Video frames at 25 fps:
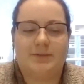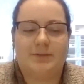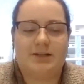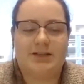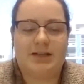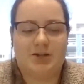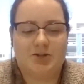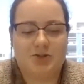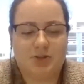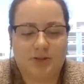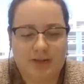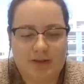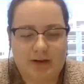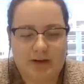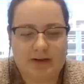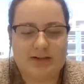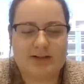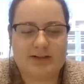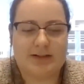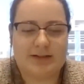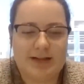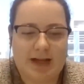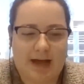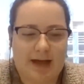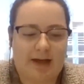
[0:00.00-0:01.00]
potential that it
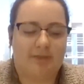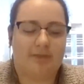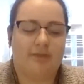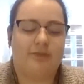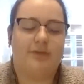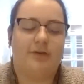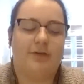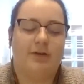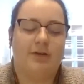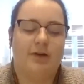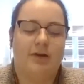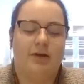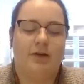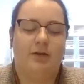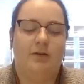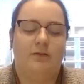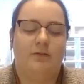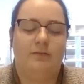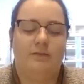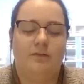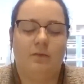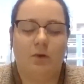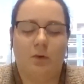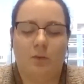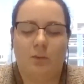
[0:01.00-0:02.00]
does have
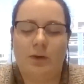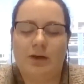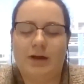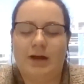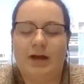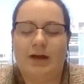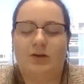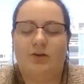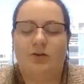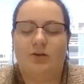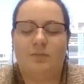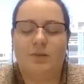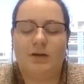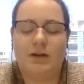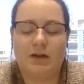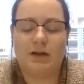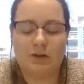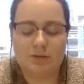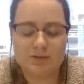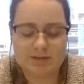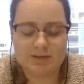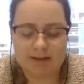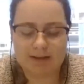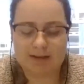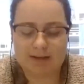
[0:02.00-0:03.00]
for when I could be
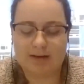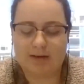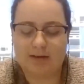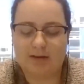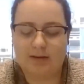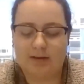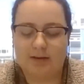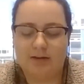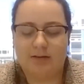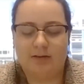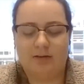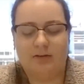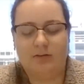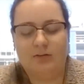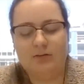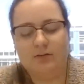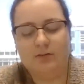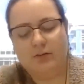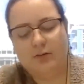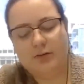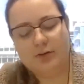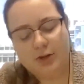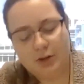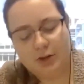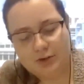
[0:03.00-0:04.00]
using it
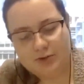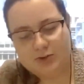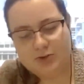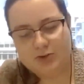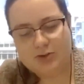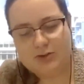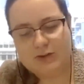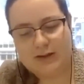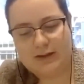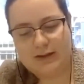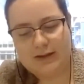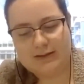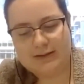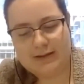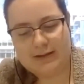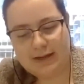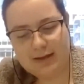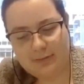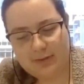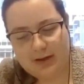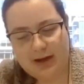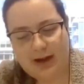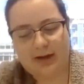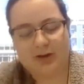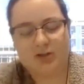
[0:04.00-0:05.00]
closer to the
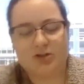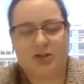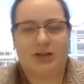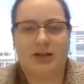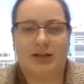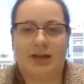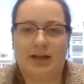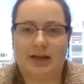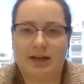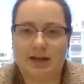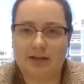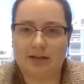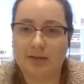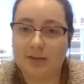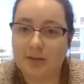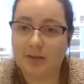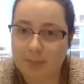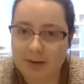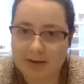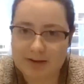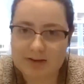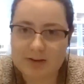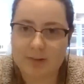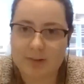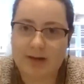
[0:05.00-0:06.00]
exam and actually getting the
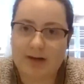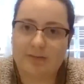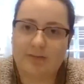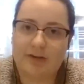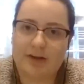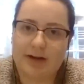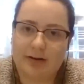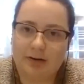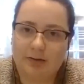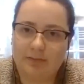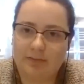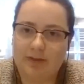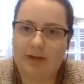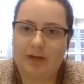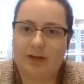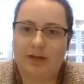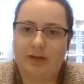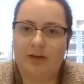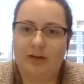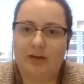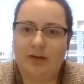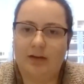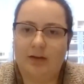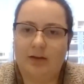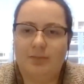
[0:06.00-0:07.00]
best benefit out of it.
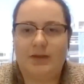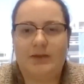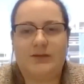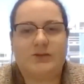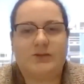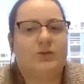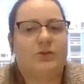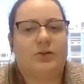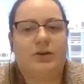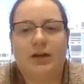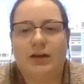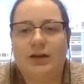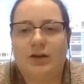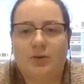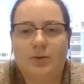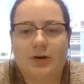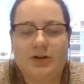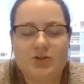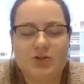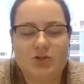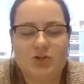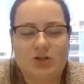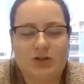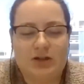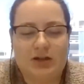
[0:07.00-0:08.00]
Because looking at a
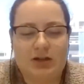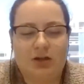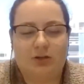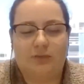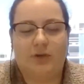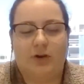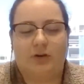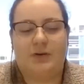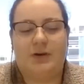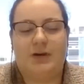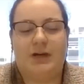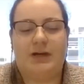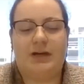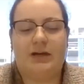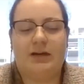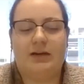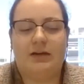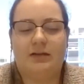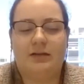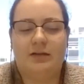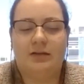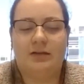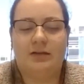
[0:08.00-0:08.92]
question that you've already